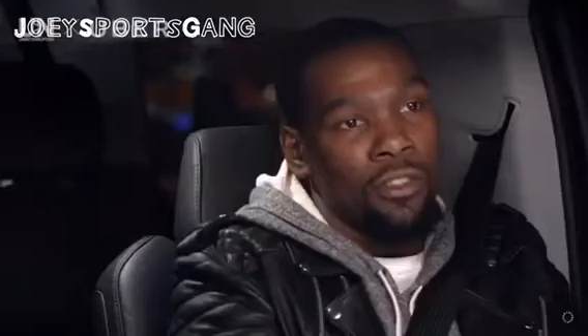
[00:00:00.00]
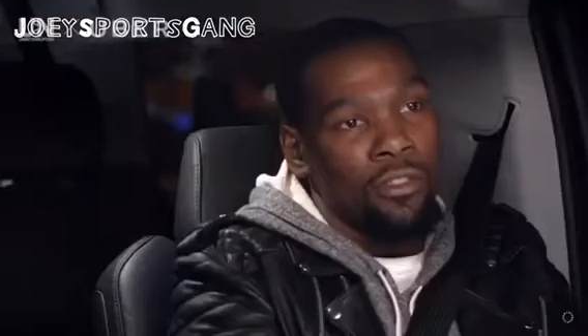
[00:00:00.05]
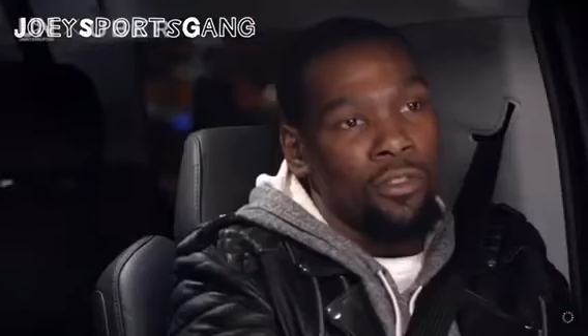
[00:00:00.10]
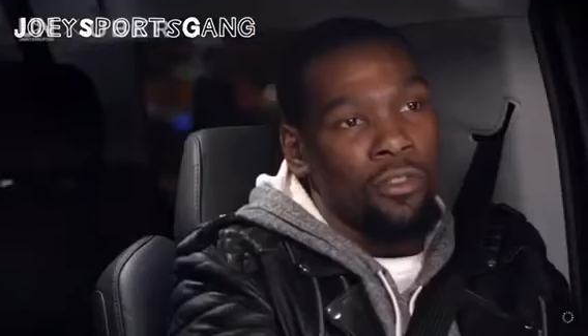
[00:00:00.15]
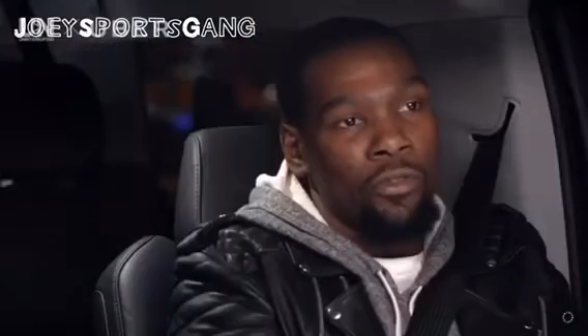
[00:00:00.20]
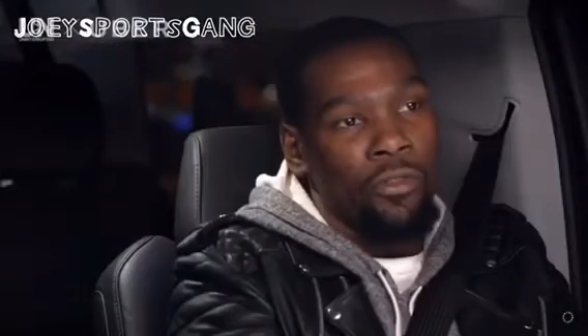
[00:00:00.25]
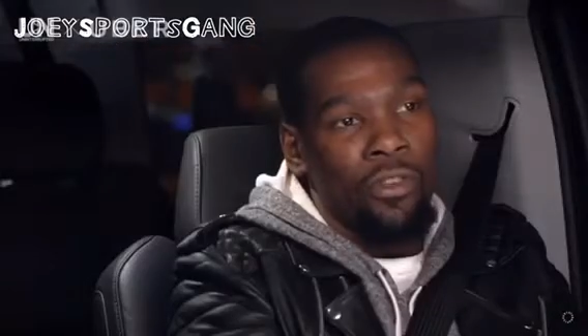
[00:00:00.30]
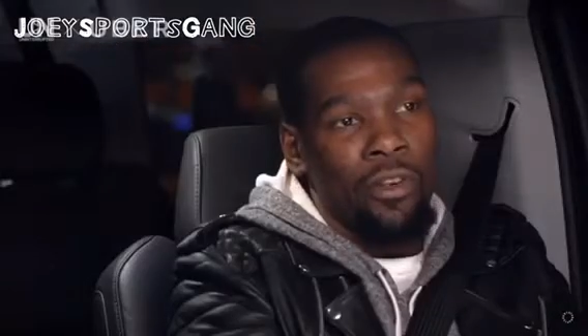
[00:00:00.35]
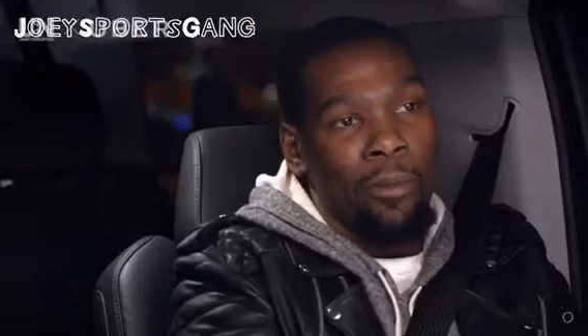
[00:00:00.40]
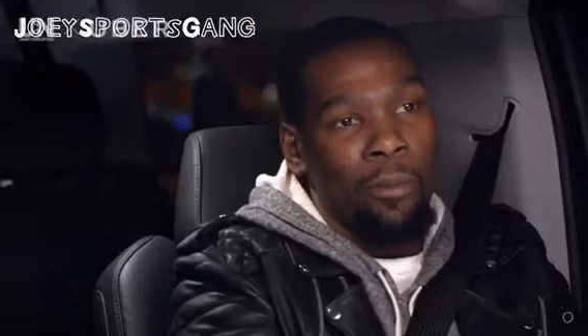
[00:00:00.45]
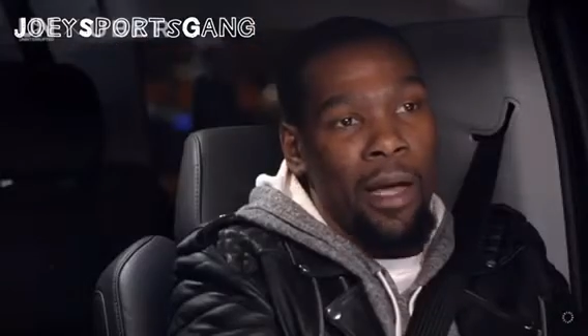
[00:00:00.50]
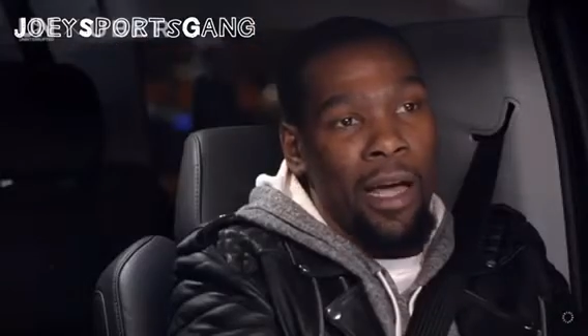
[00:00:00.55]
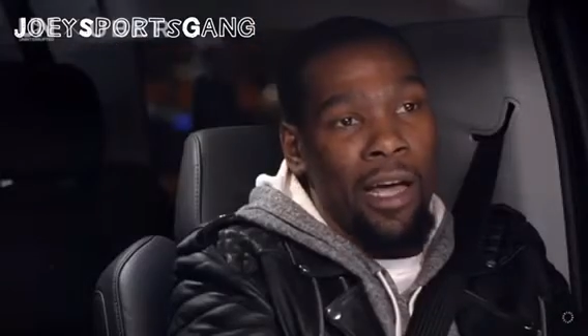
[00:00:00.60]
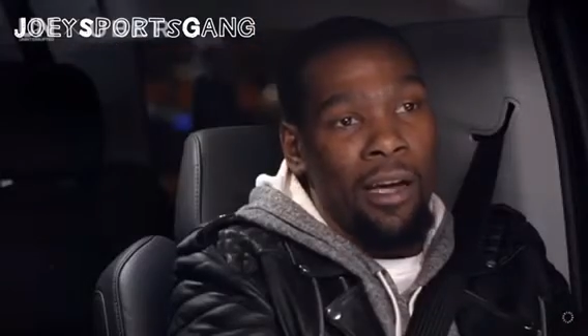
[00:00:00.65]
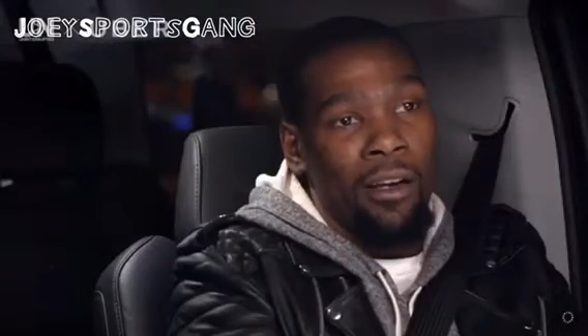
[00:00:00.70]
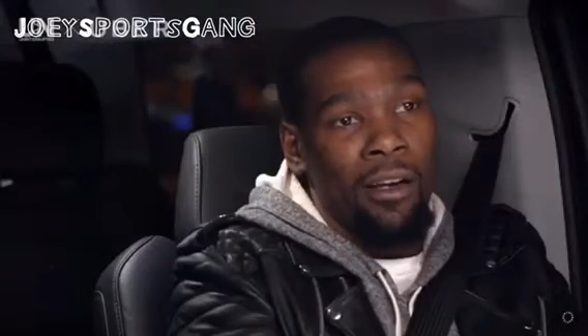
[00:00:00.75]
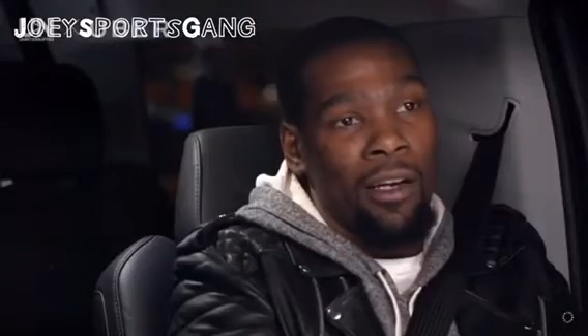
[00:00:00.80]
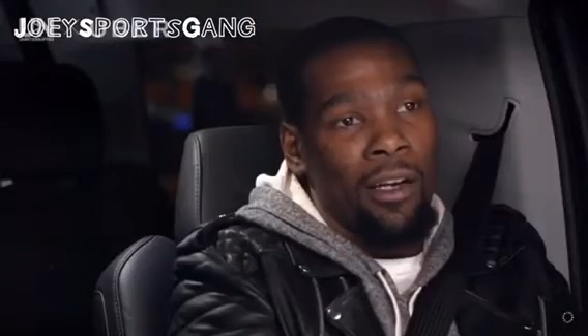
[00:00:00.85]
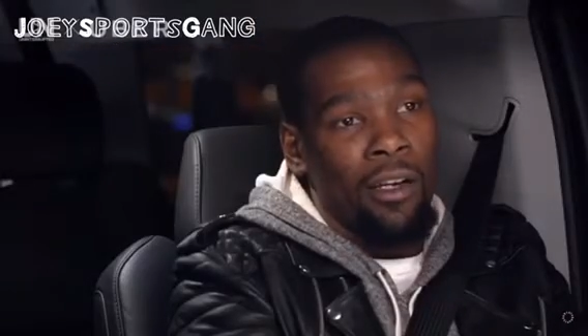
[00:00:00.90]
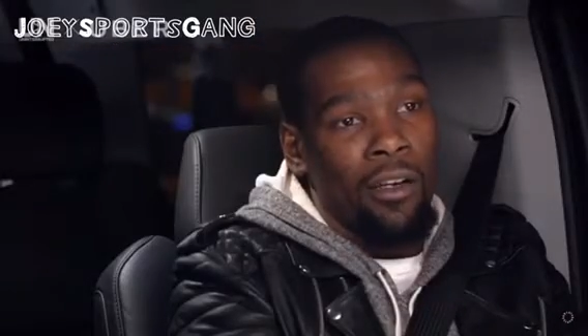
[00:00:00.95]
Just truth of the
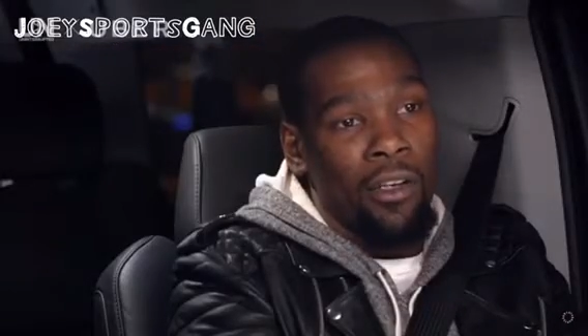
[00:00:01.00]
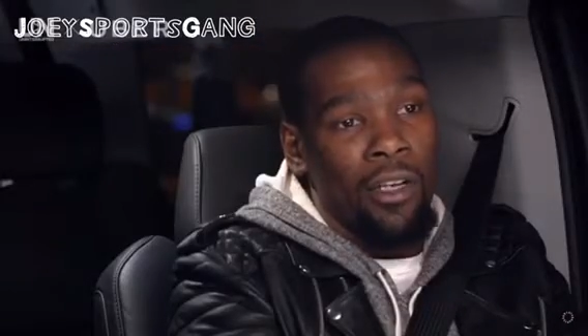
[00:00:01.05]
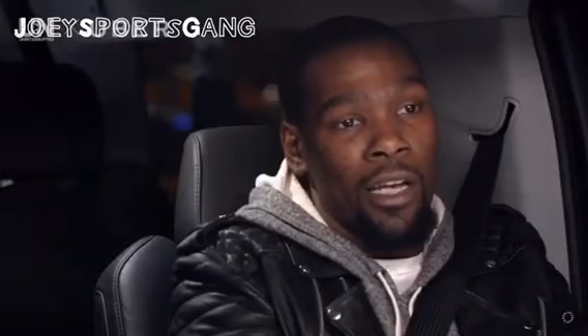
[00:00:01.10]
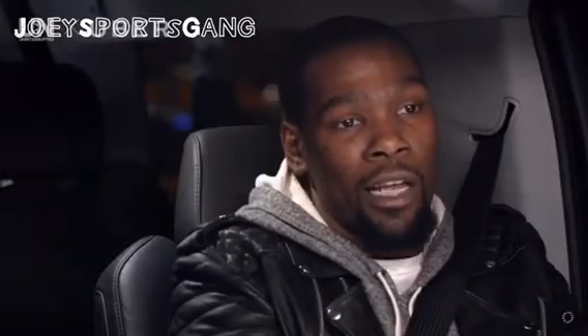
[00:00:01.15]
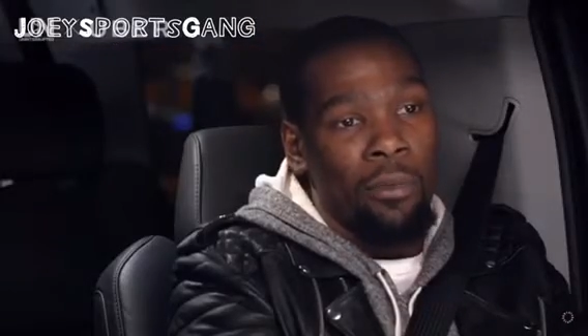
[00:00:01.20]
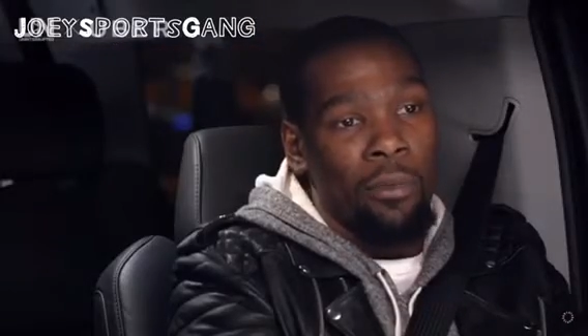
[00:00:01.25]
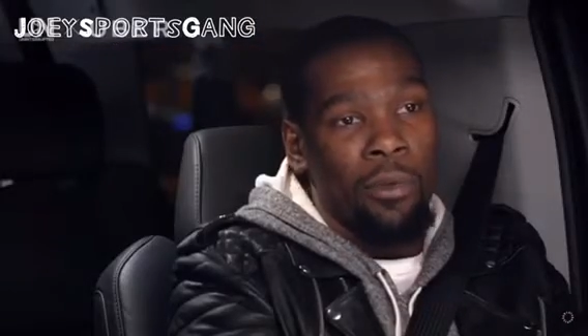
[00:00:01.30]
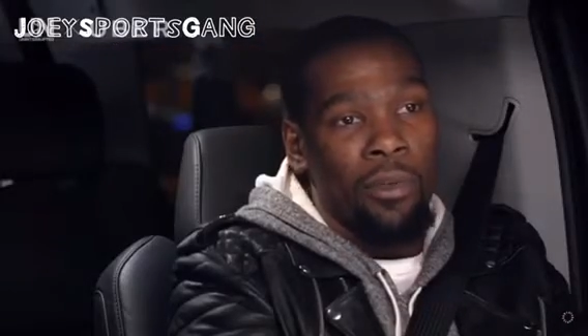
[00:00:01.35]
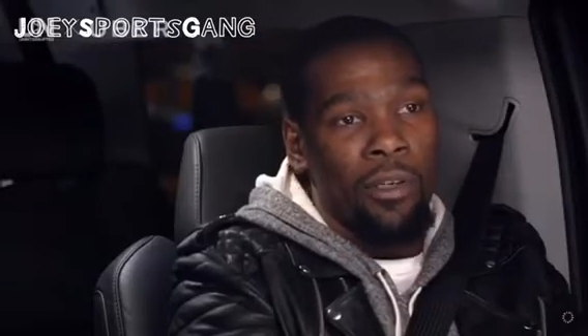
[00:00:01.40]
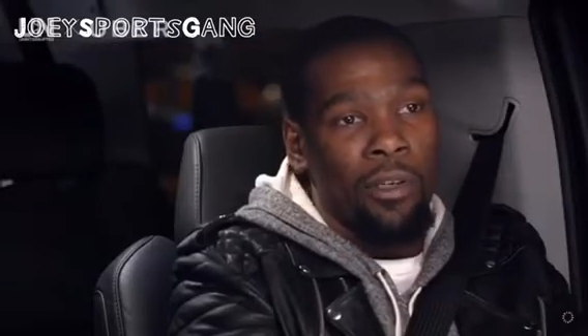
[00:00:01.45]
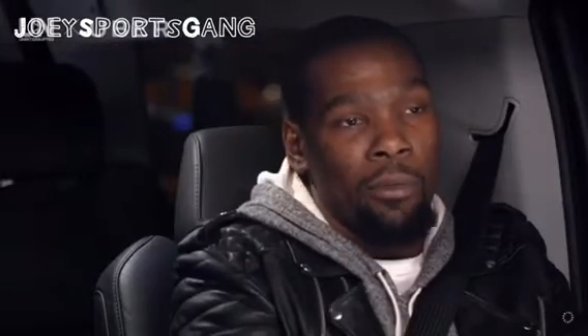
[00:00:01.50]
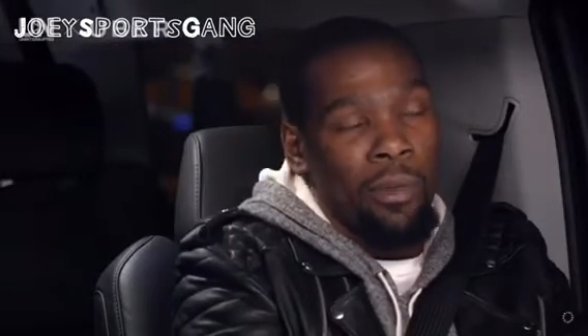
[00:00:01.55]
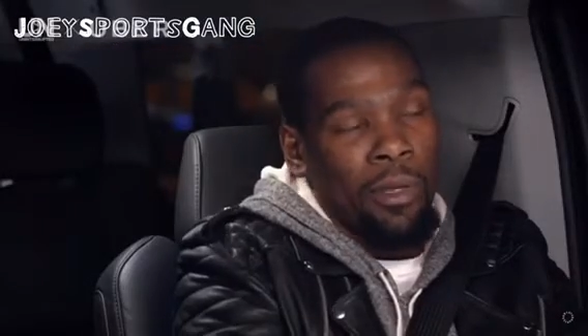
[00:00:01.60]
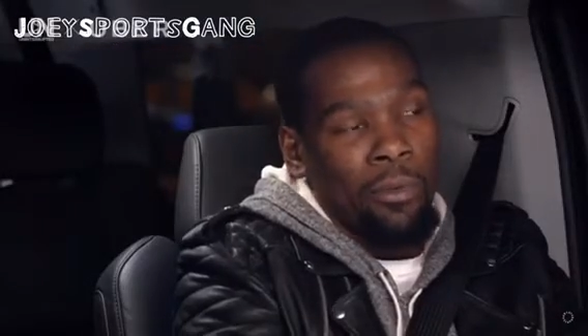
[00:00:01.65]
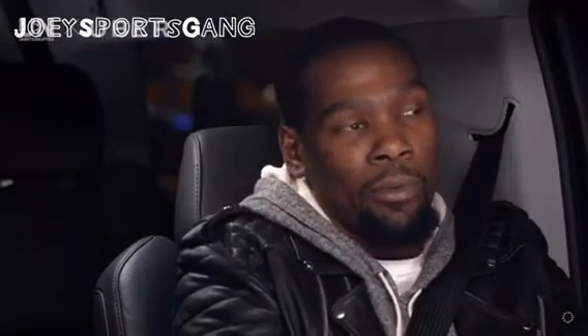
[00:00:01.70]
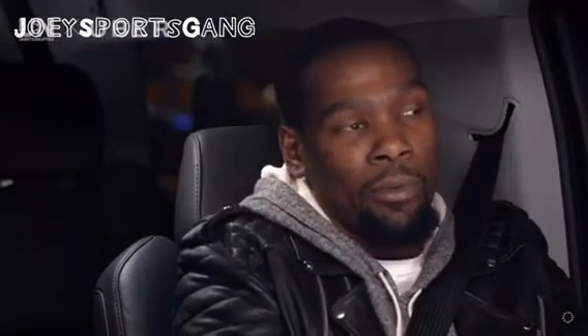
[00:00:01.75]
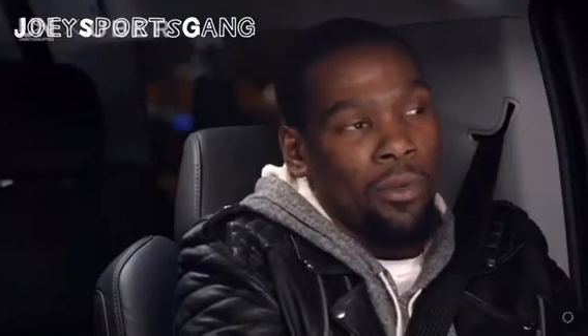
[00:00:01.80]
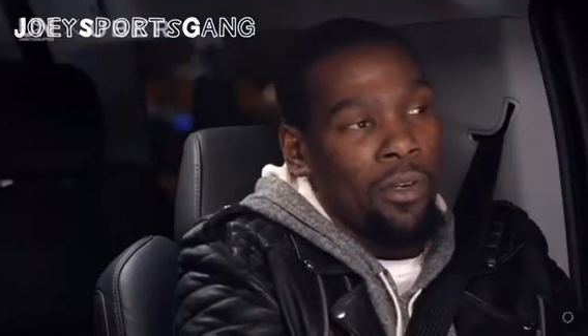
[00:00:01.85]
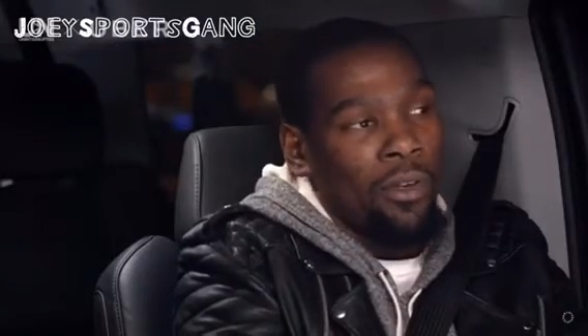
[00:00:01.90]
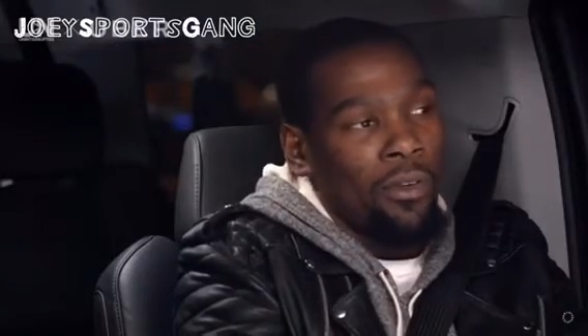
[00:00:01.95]
matter, in your neighborhood,
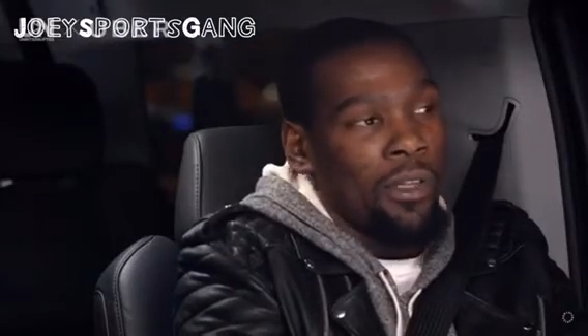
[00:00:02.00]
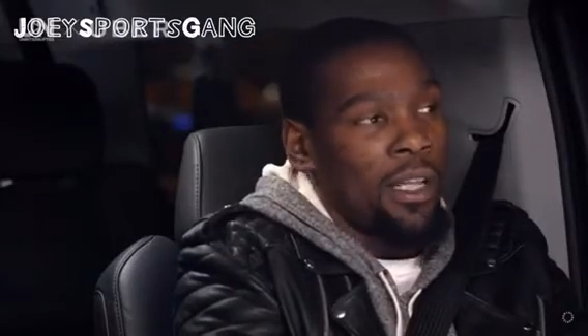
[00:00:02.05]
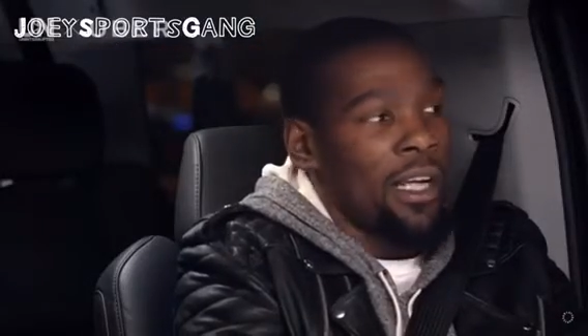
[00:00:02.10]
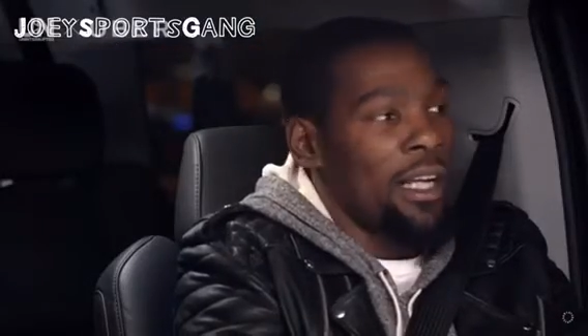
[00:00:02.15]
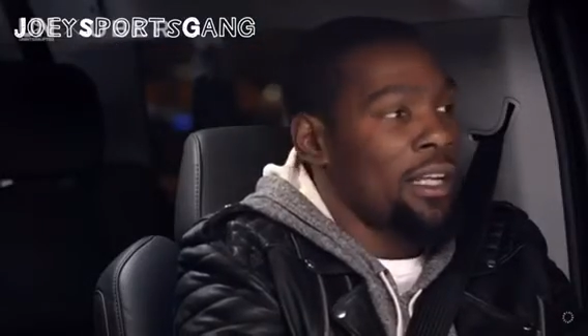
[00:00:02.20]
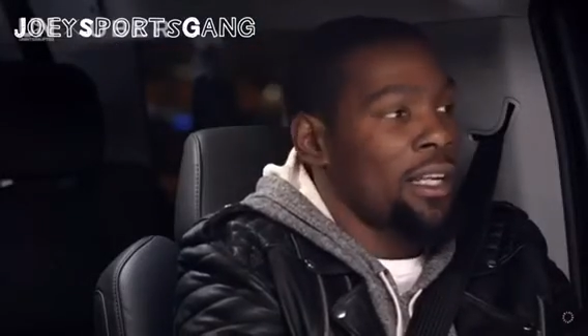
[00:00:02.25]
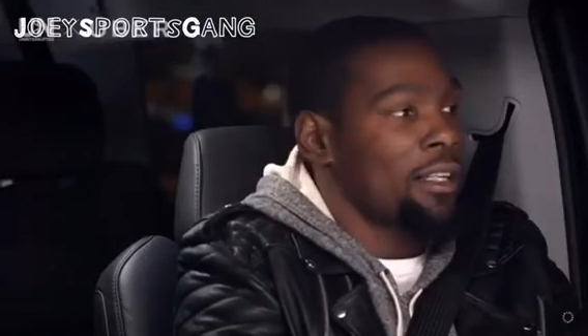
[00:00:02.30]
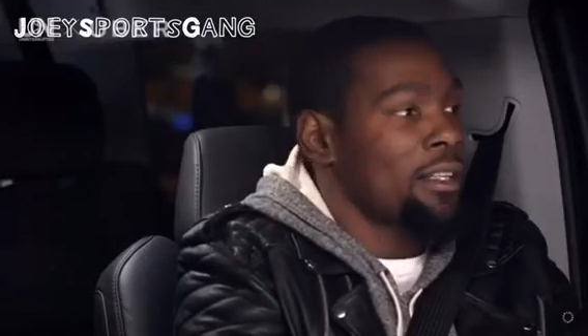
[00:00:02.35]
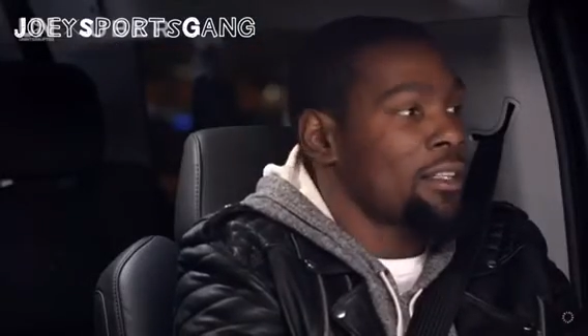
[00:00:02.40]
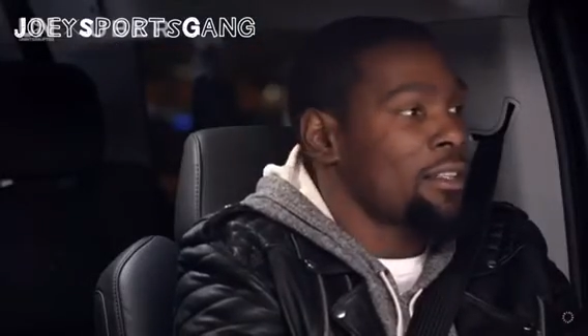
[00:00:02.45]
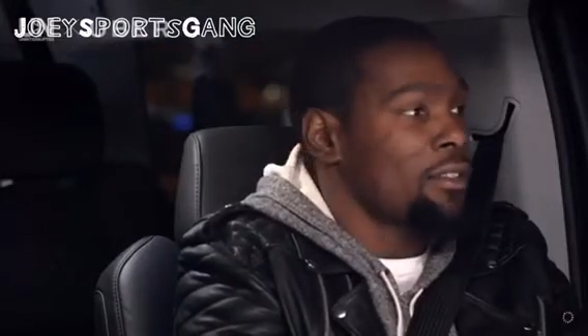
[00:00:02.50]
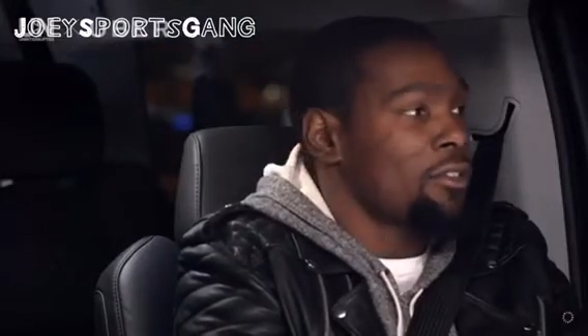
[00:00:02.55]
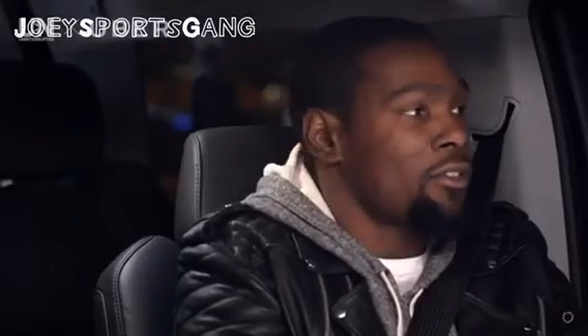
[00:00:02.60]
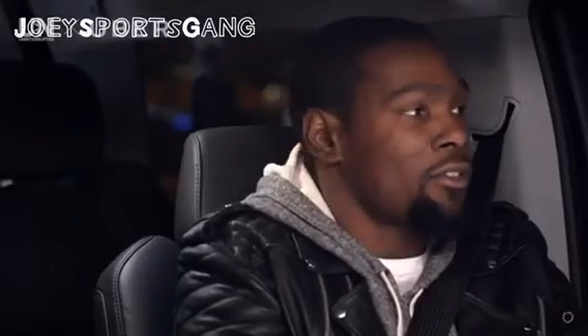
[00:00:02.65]
people don't like